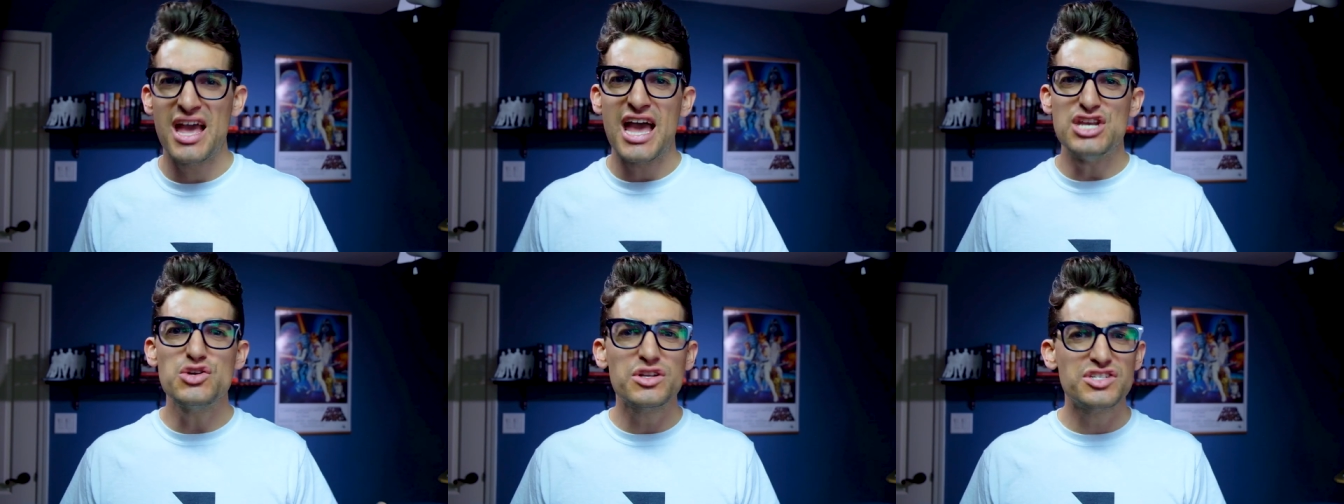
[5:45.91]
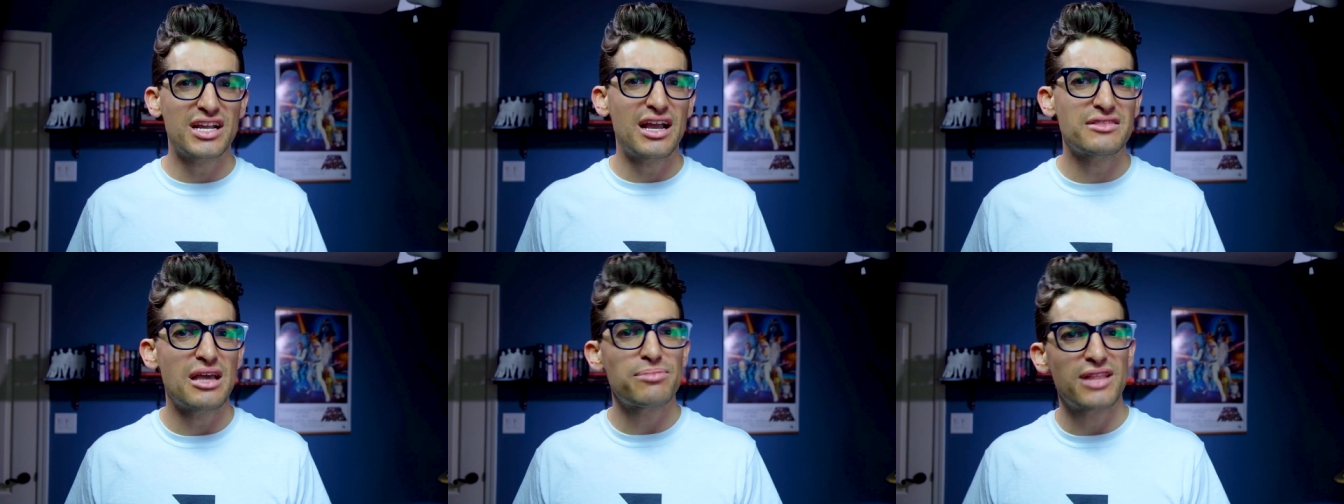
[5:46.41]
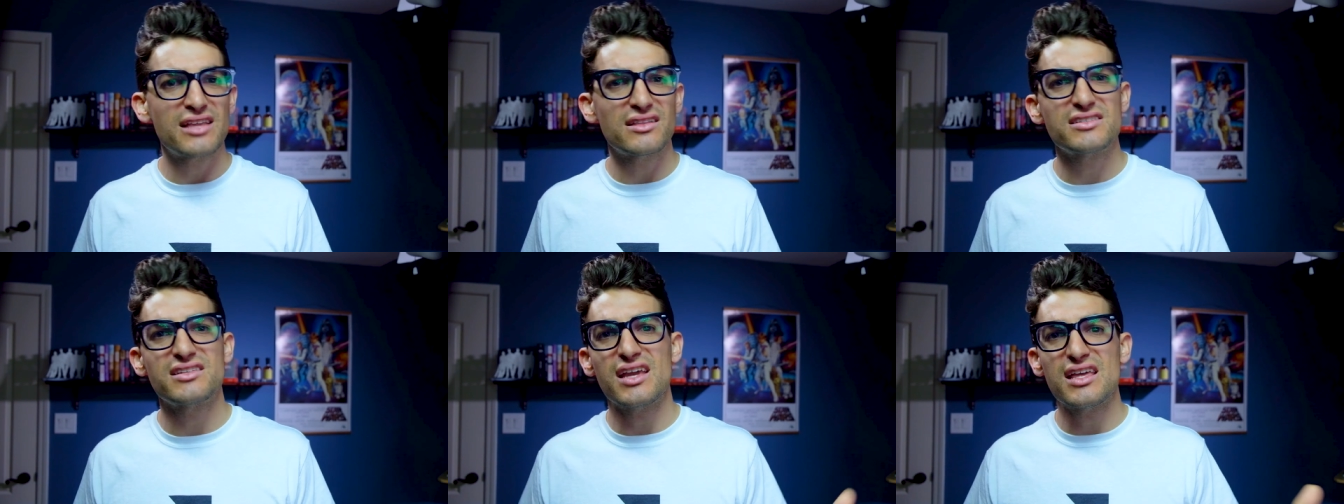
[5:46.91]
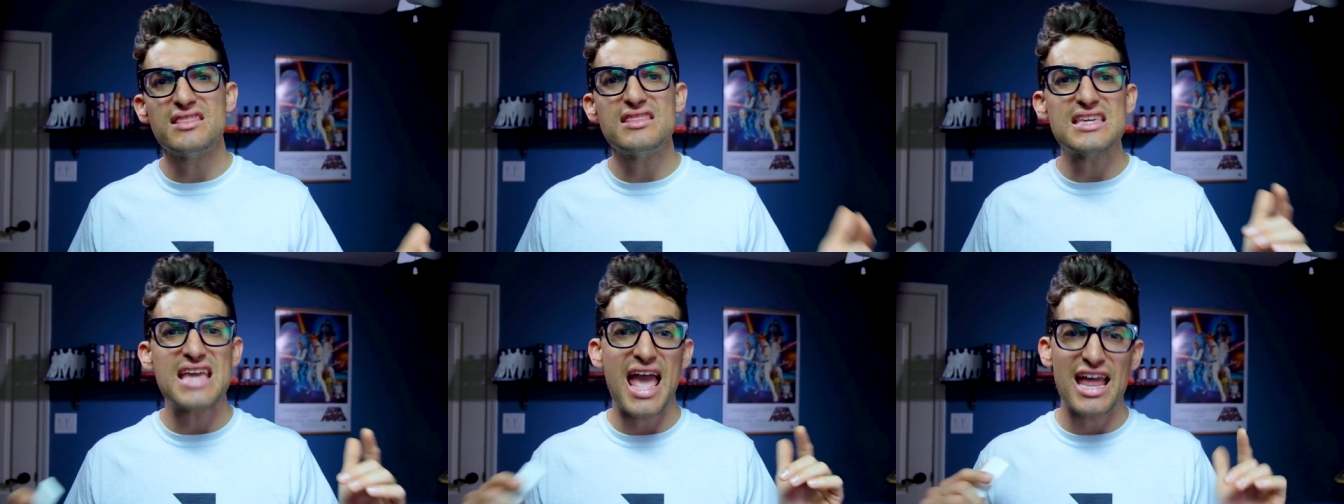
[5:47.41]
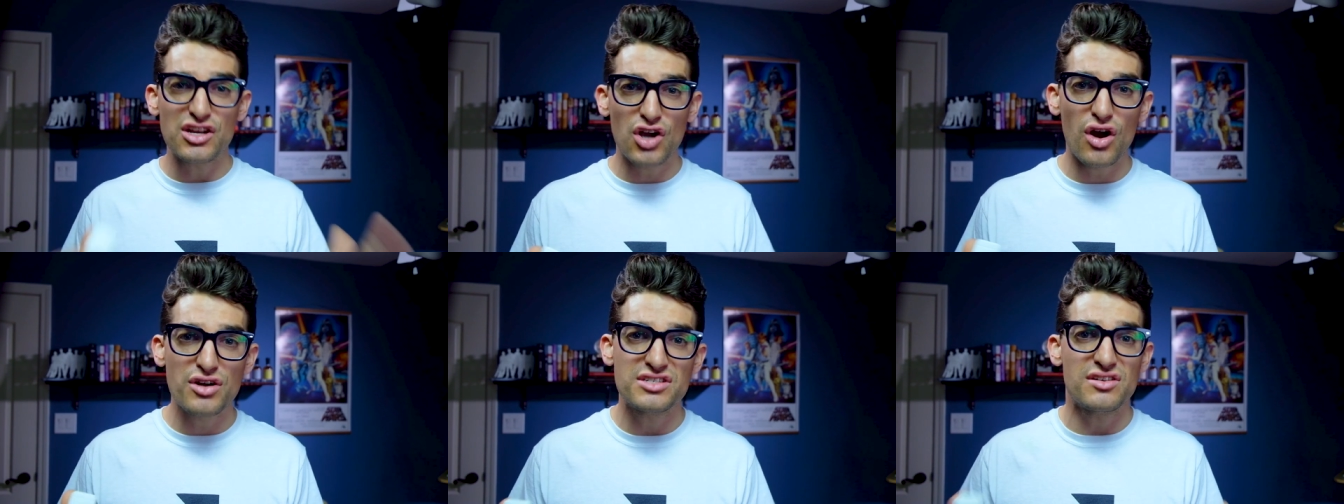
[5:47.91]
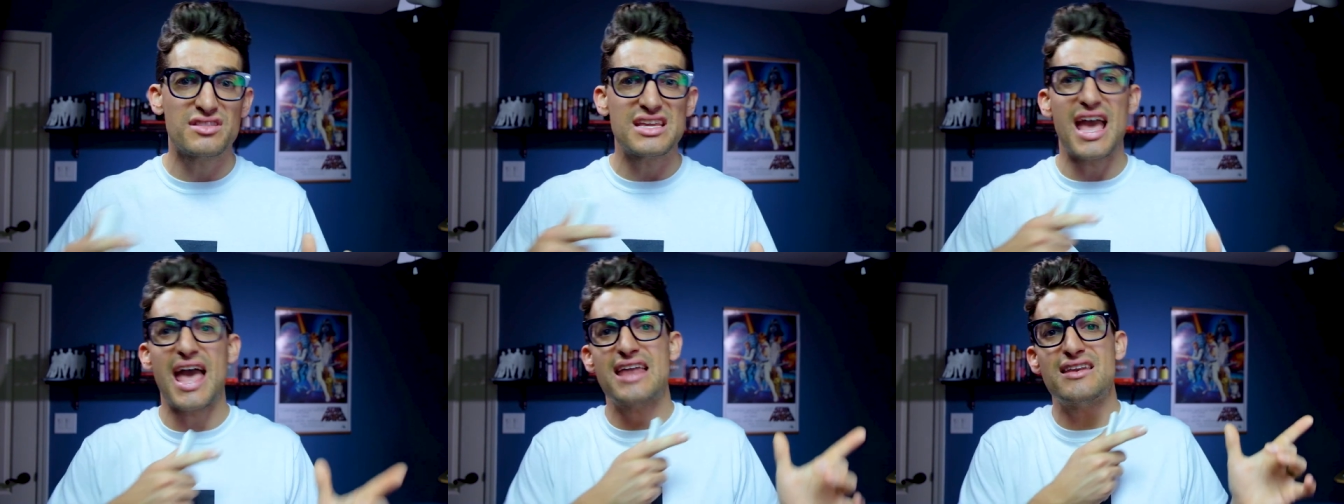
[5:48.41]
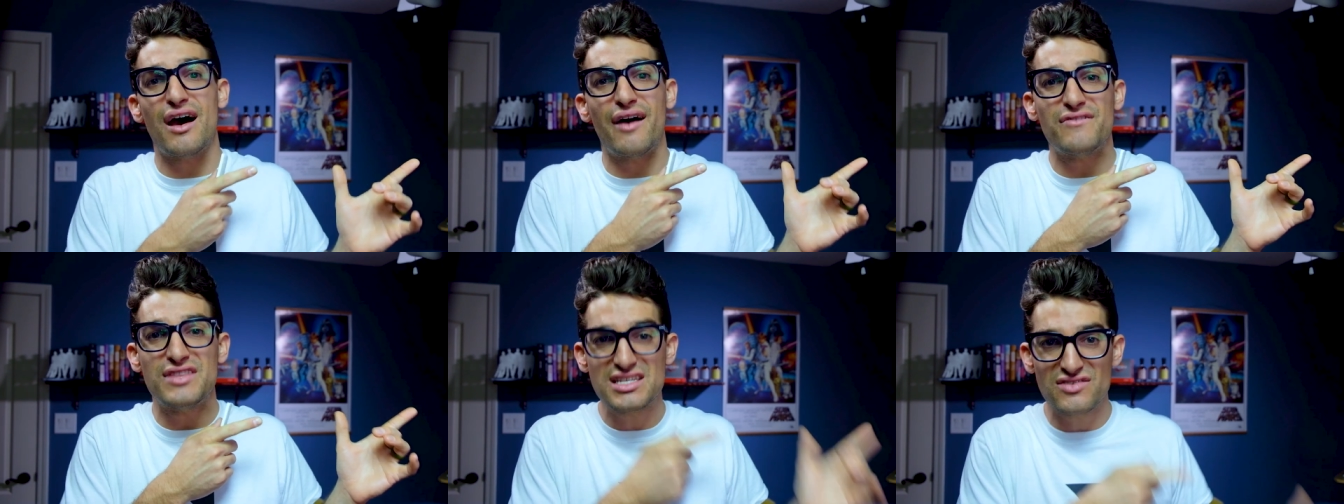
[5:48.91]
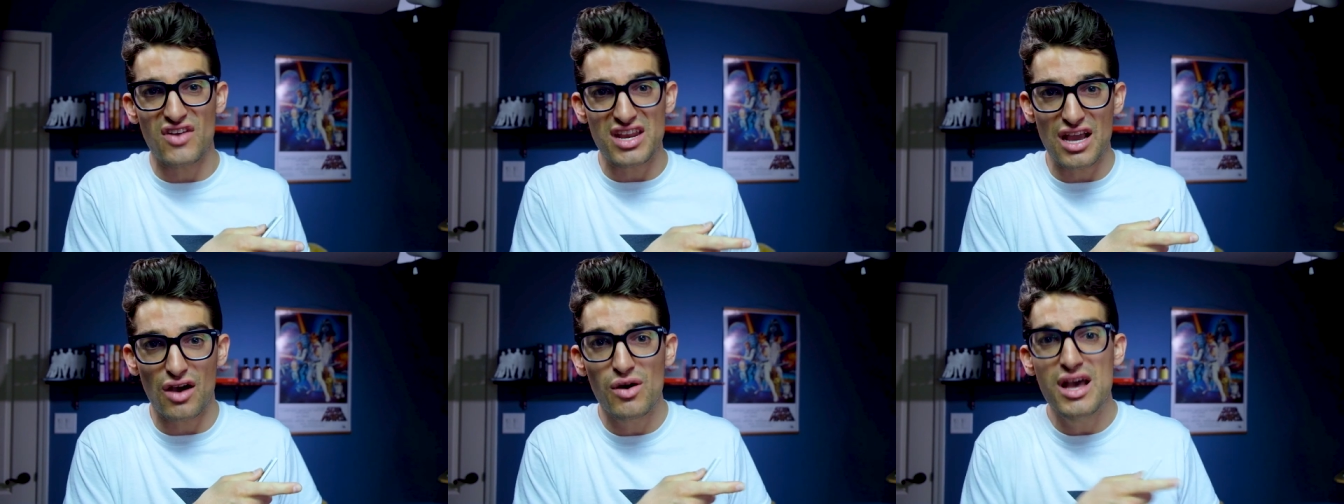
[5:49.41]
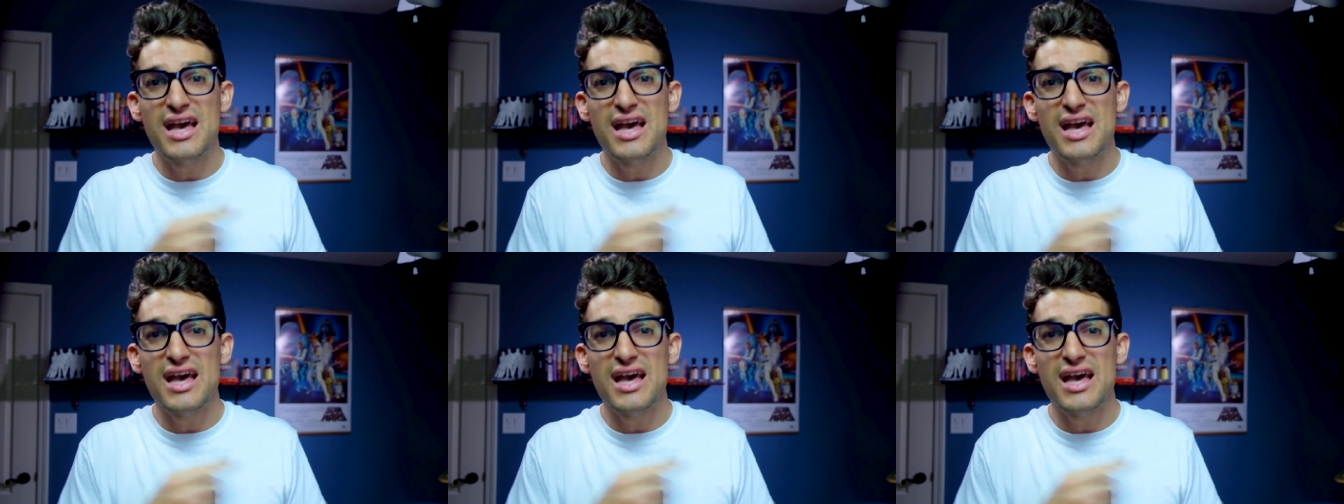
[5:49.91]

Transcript: And you can check out that playlist in the end cards near the end of this video